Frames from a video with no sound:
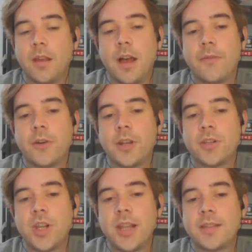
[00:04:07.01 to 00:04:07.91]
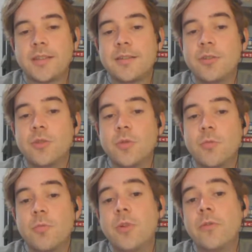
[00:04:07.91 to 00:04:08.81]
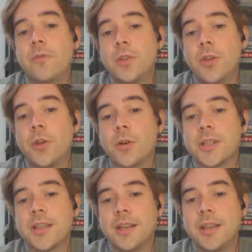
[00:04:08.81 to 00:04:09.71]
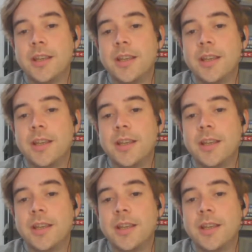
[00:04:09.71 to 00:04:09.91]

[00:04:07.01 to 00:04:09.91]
Offered a chance to move to New York City,